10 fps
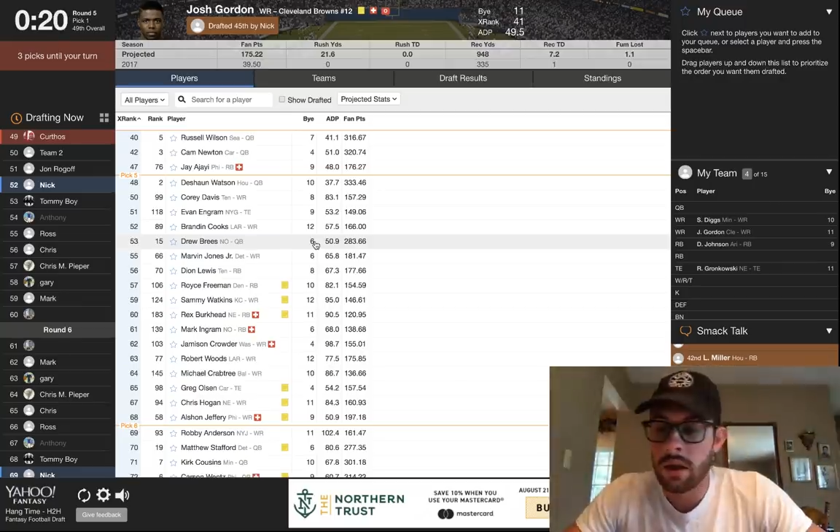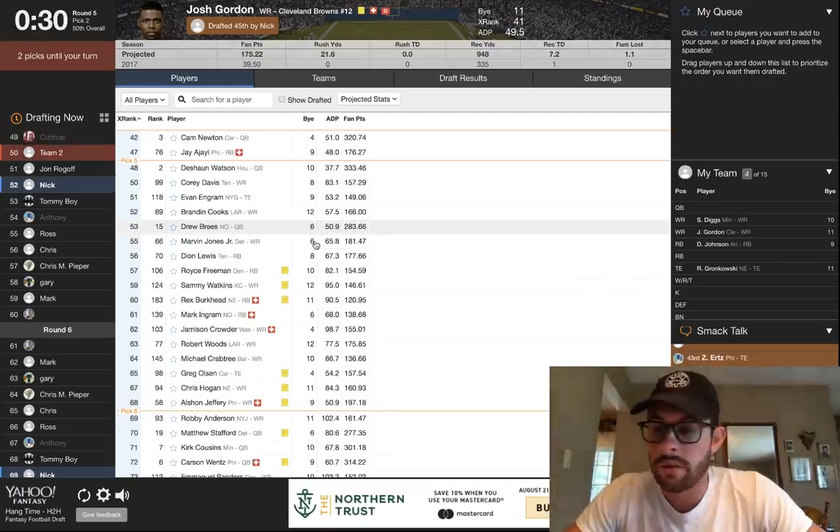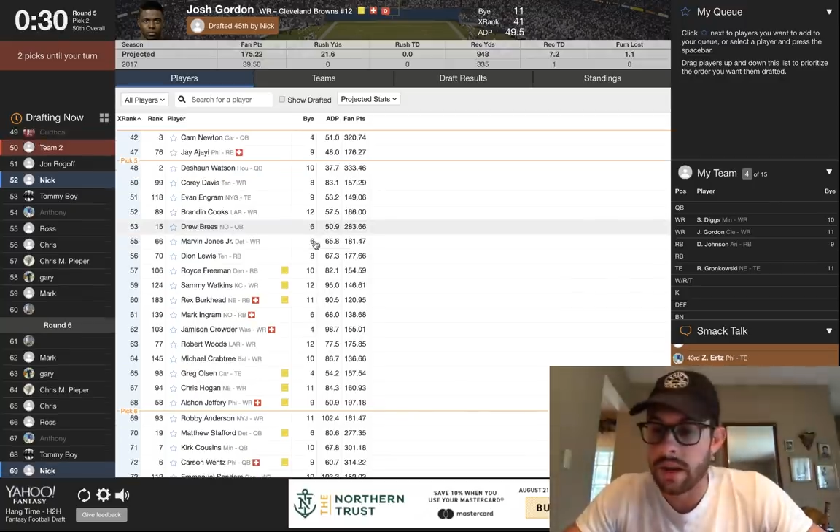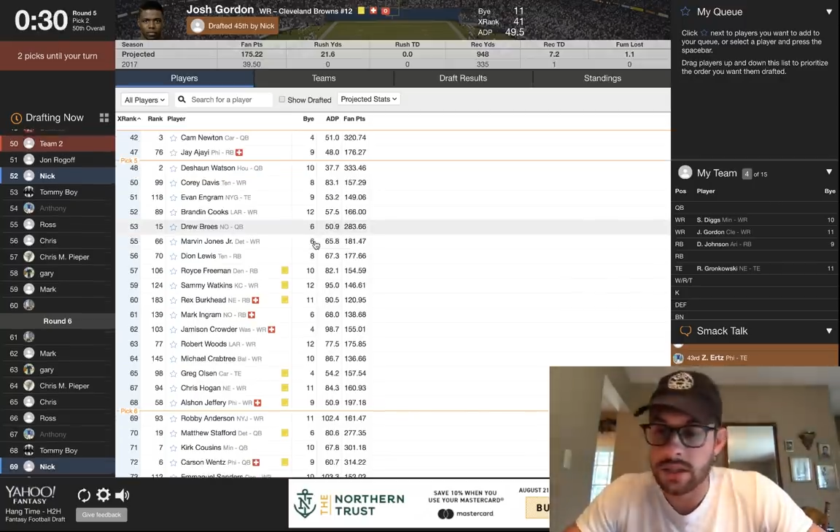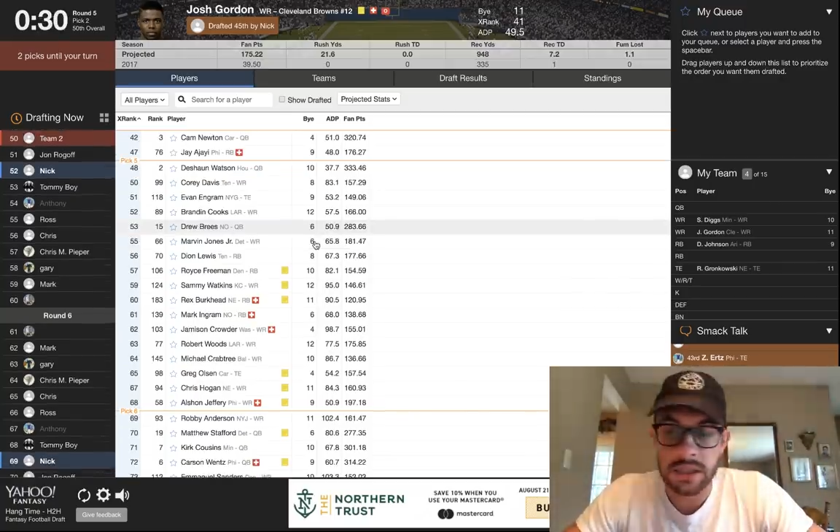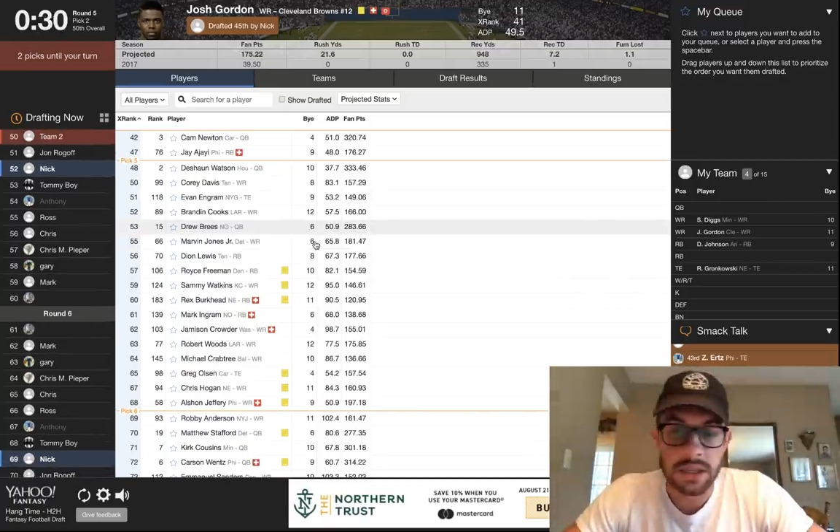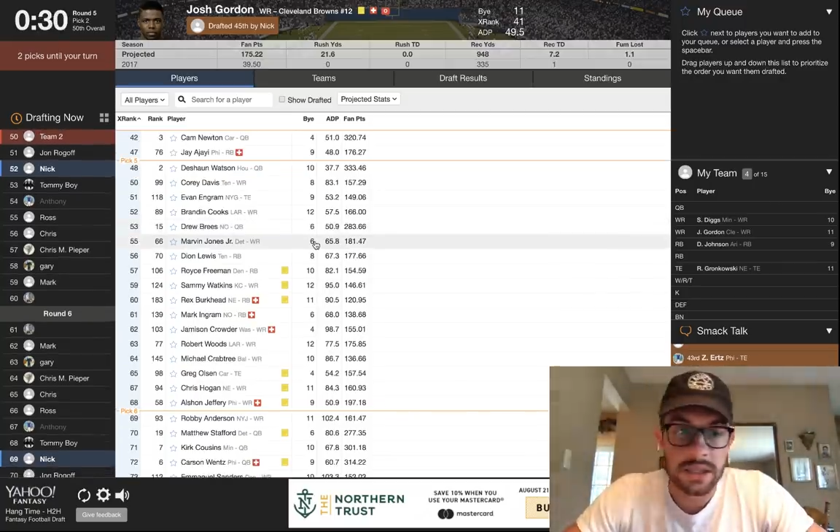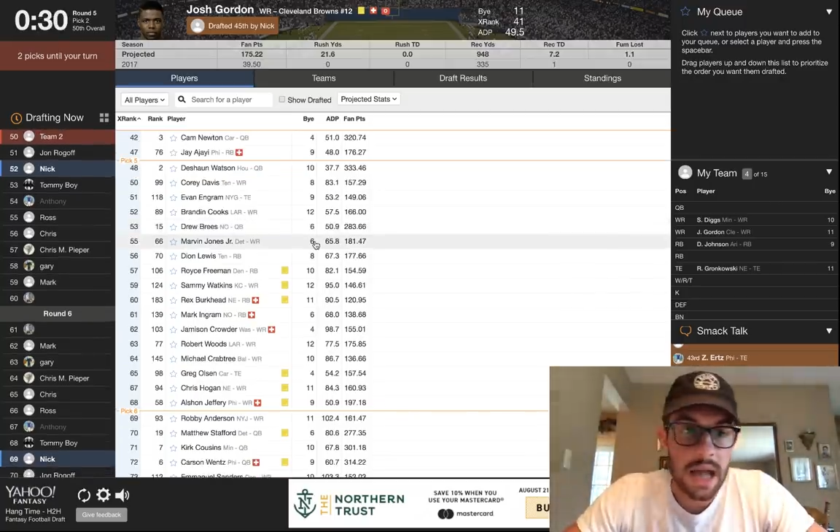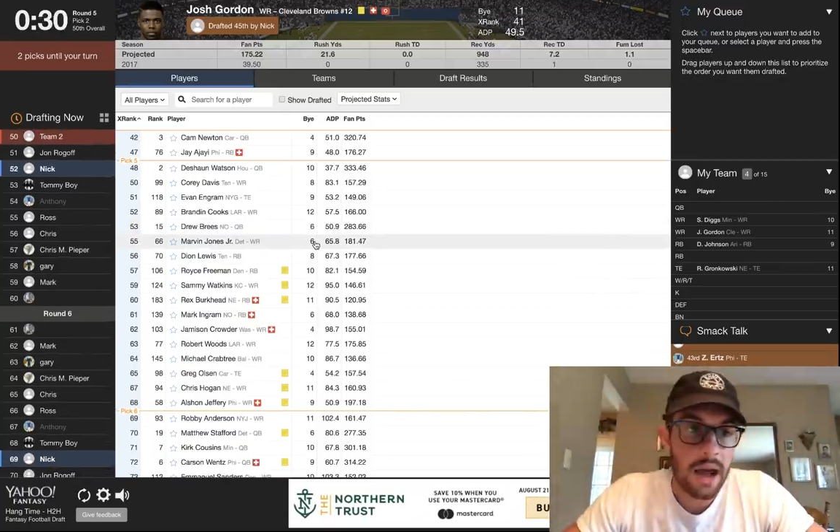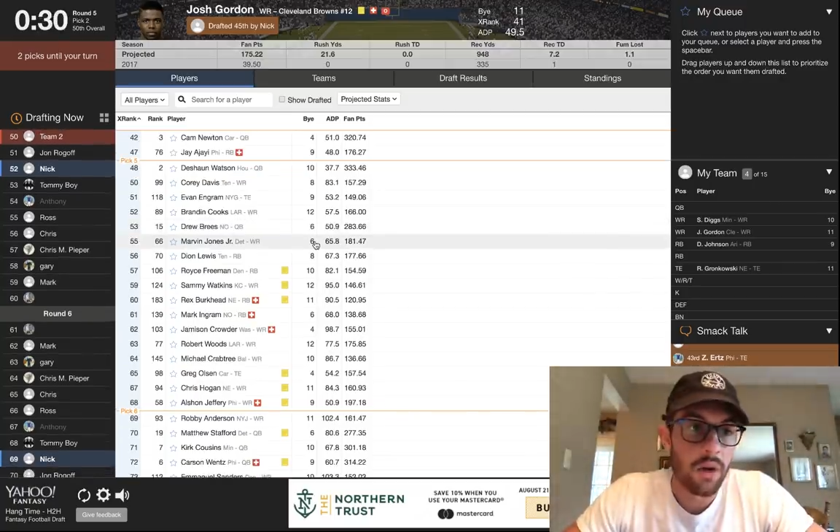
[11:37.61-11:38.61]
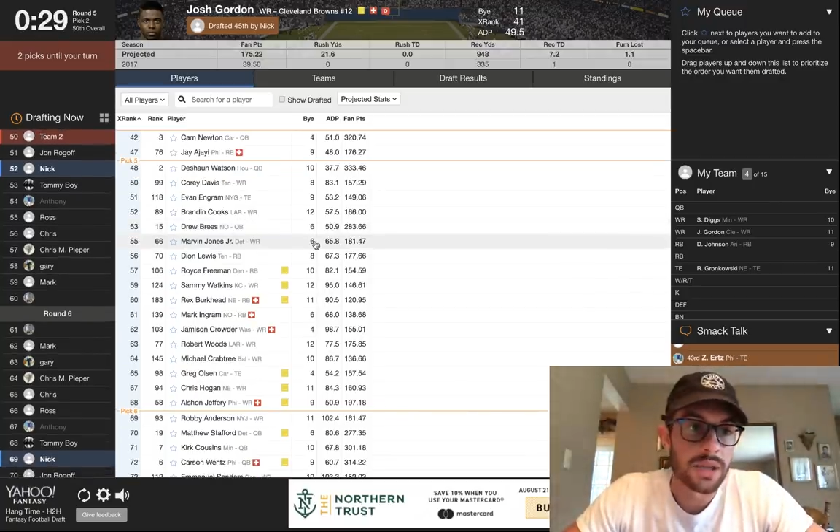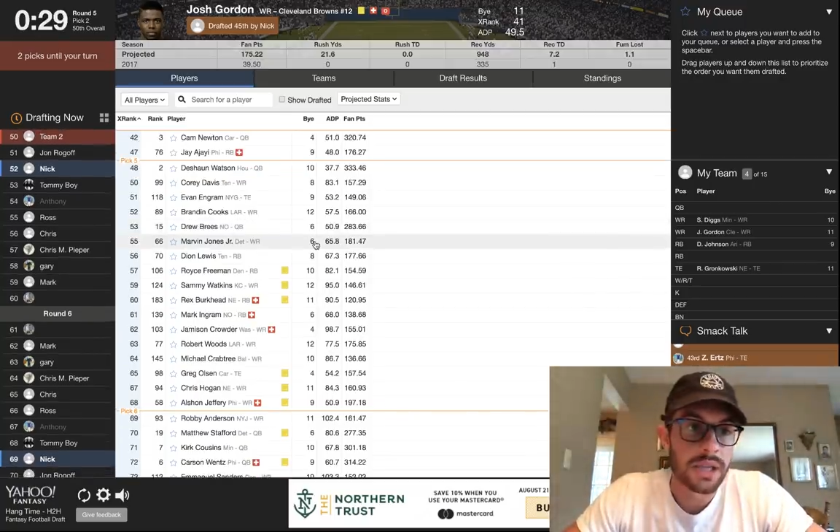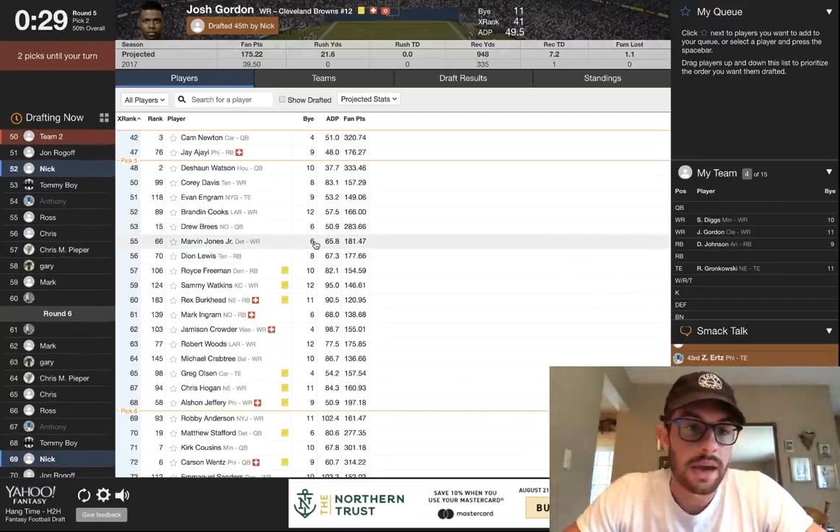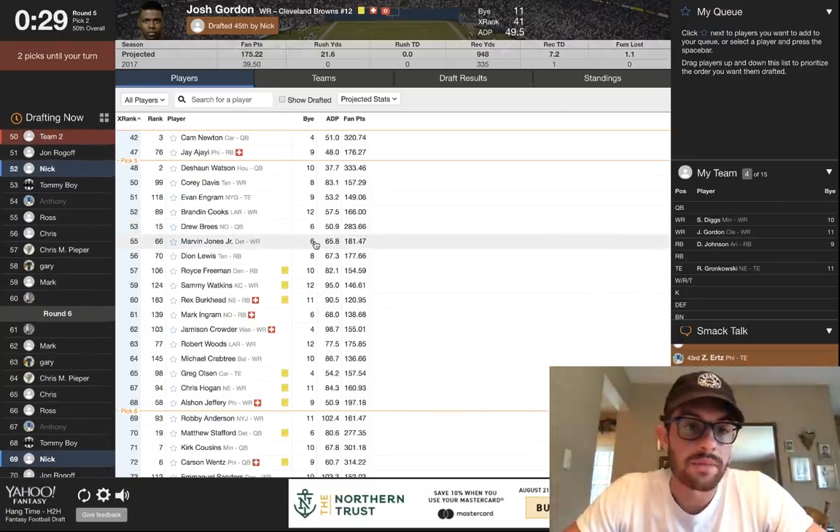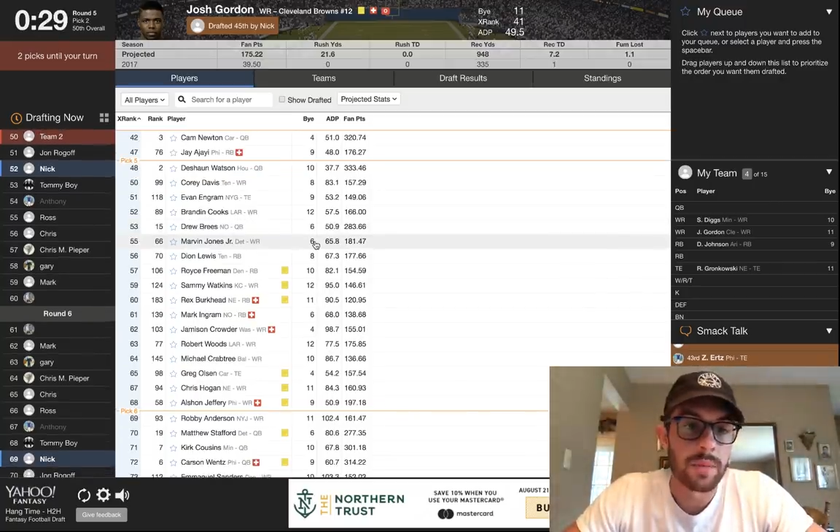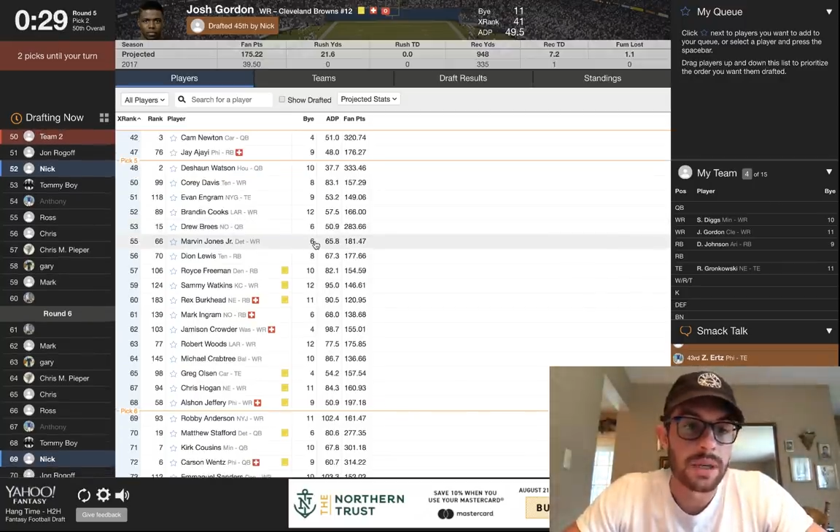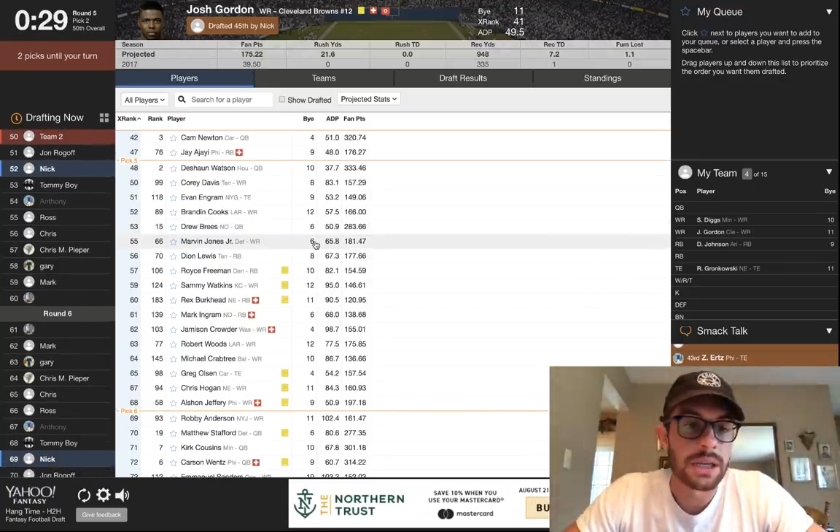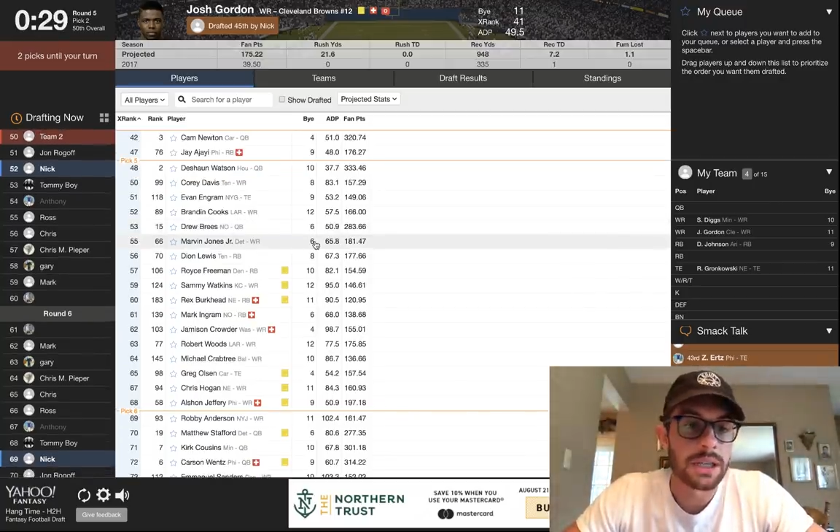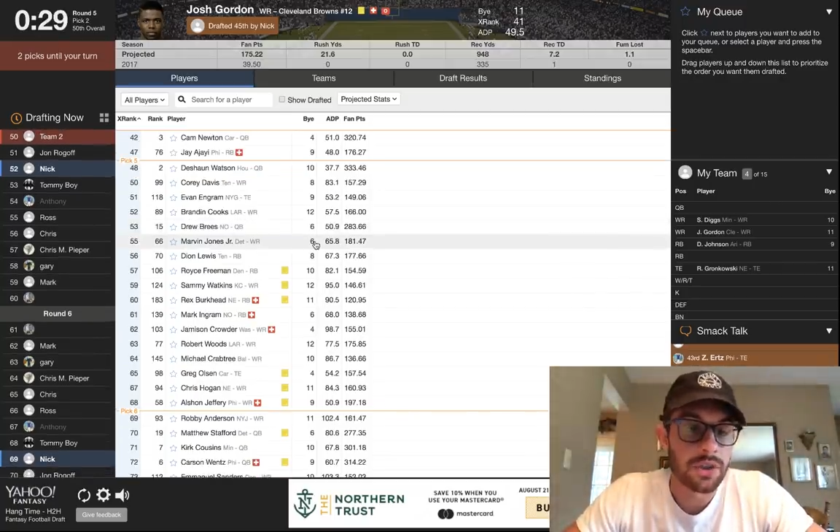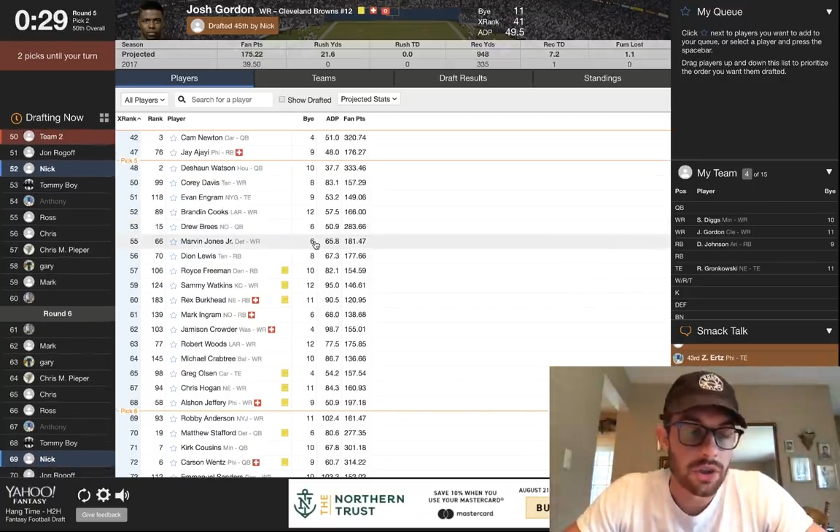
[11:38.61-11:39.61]
Fantasy does not always have to
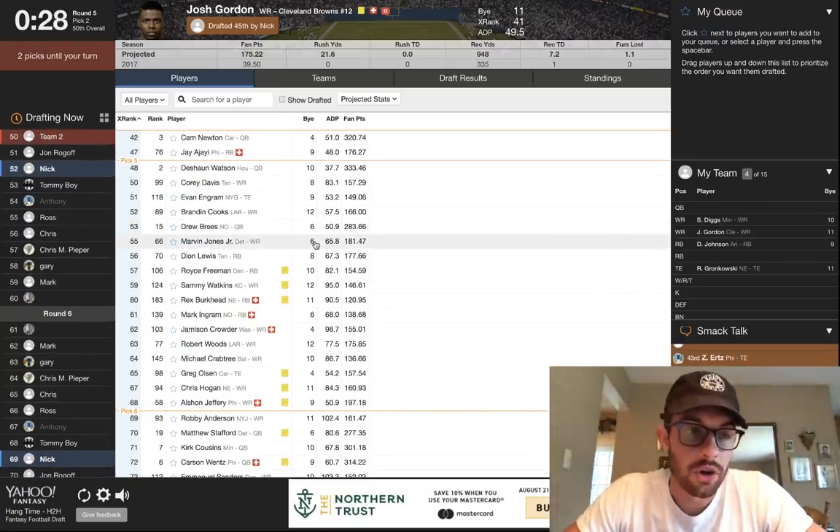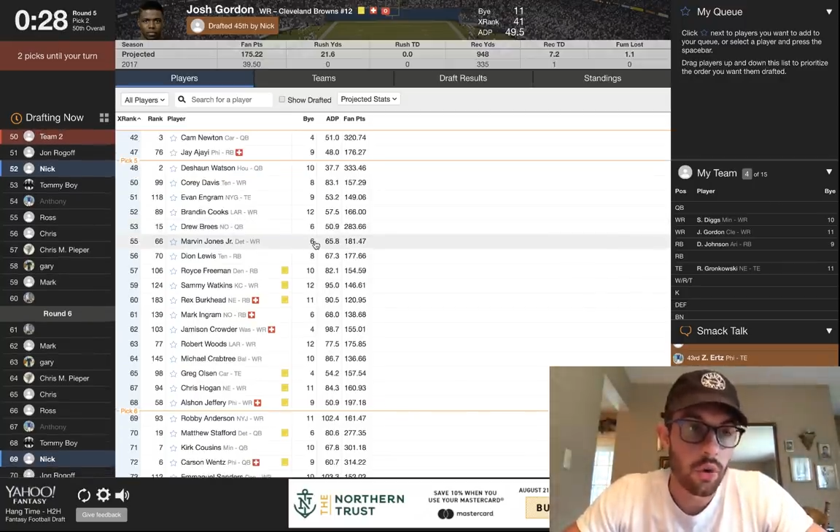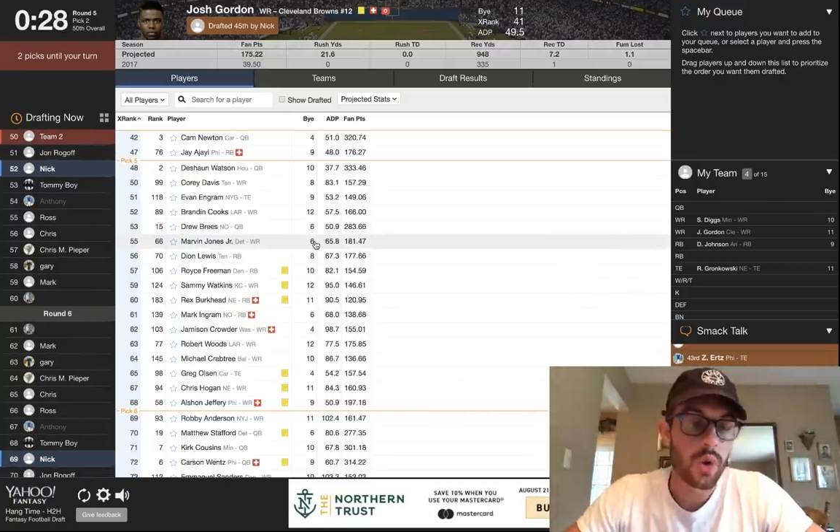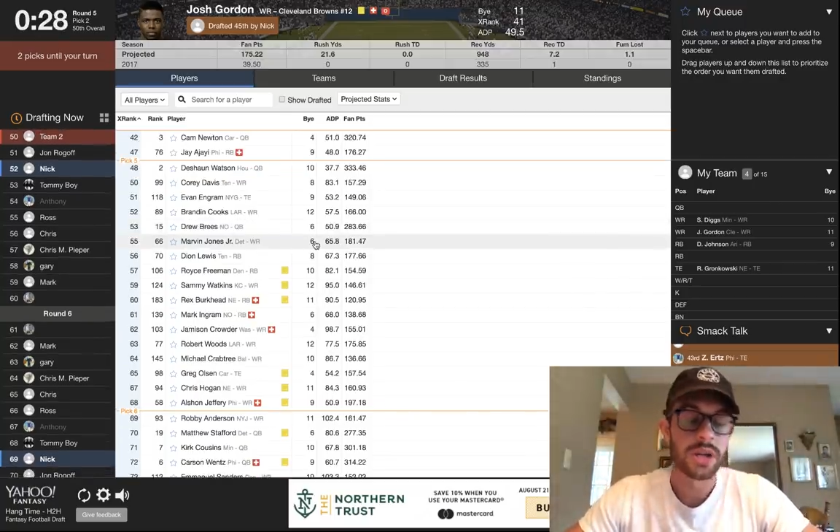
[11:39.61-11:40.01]
be so